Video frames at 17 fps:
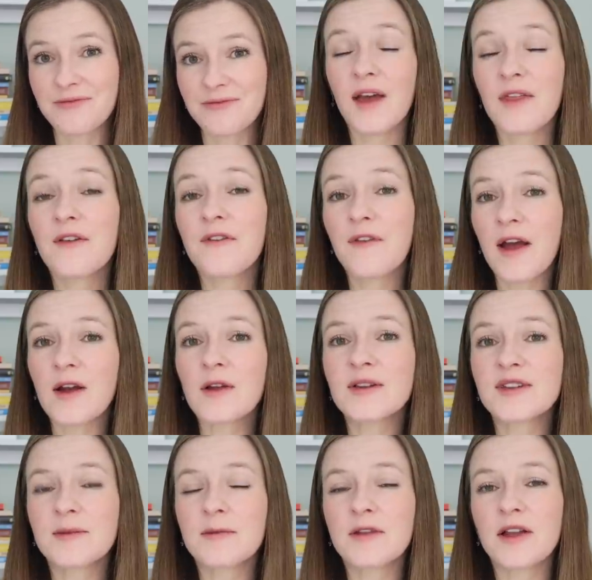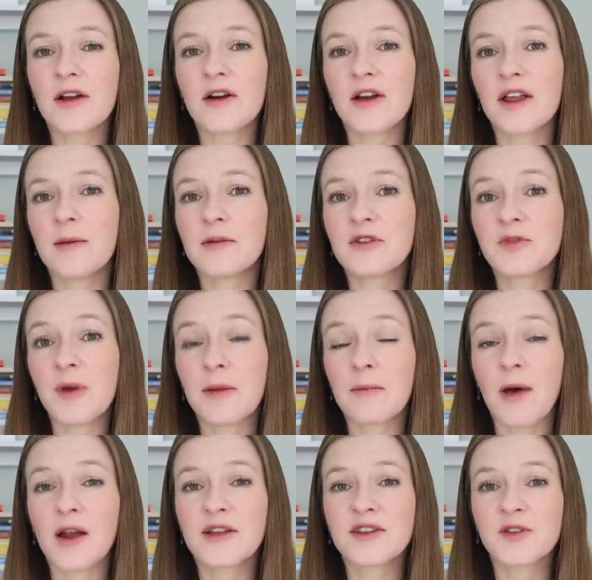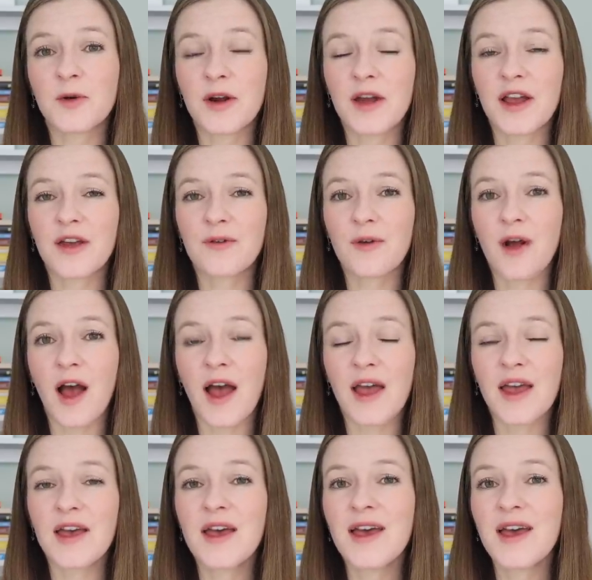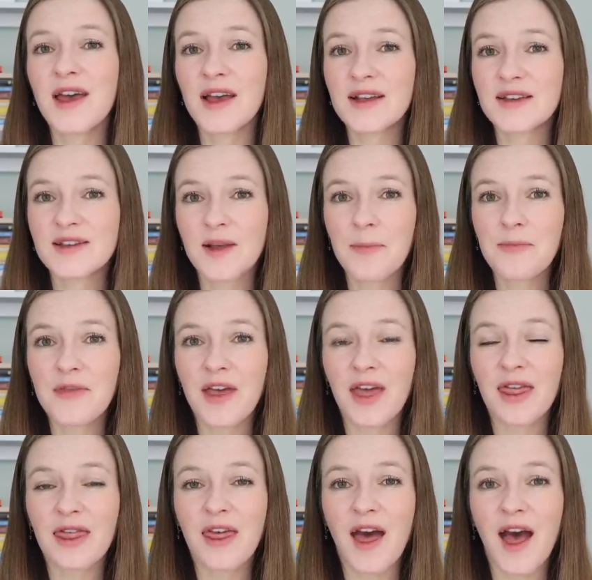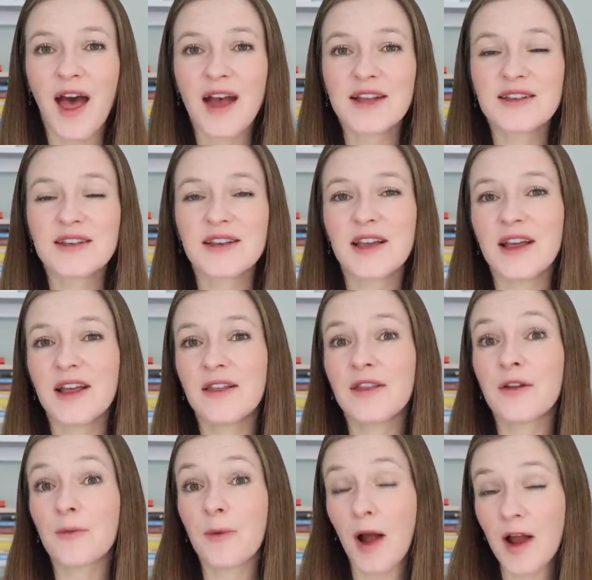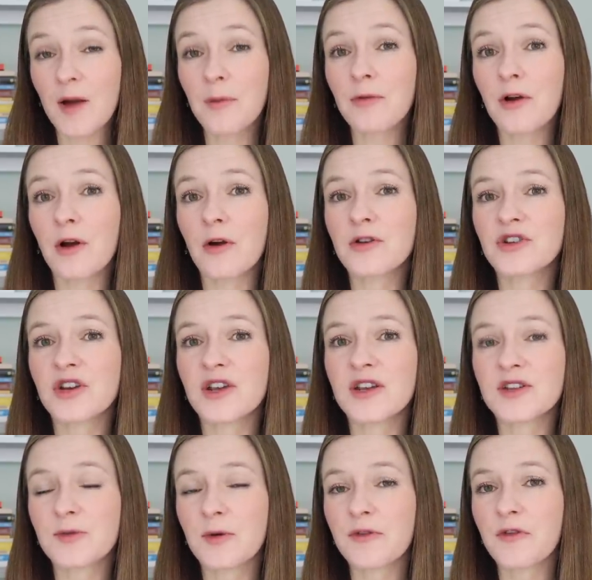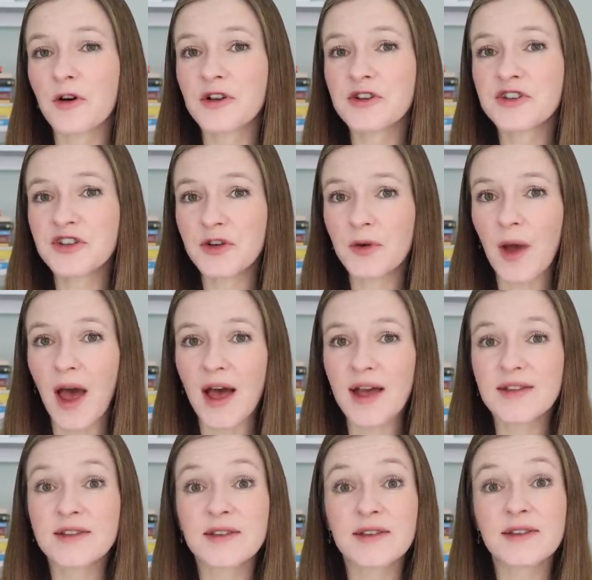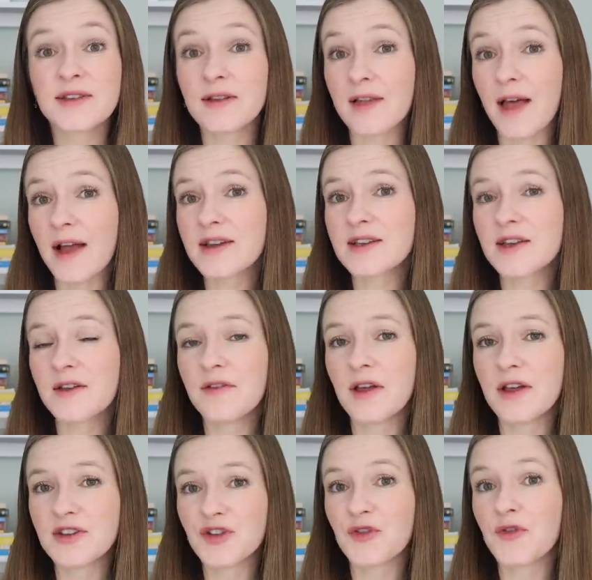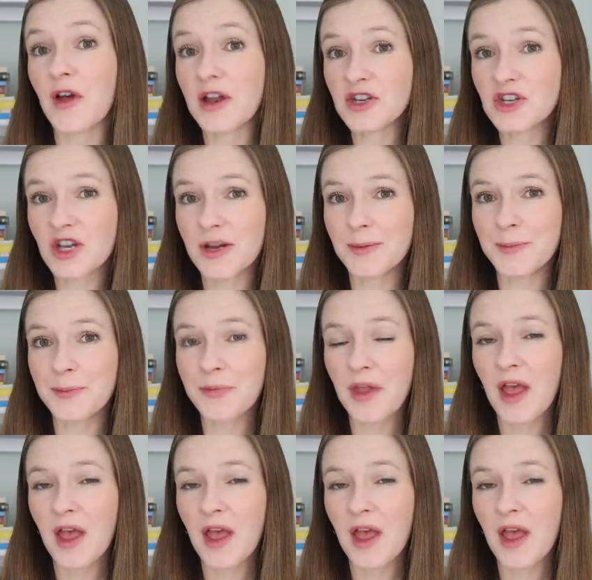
And the final similarity between Montessori and RIE is something that in the RIE approach is referred to as selective intervention.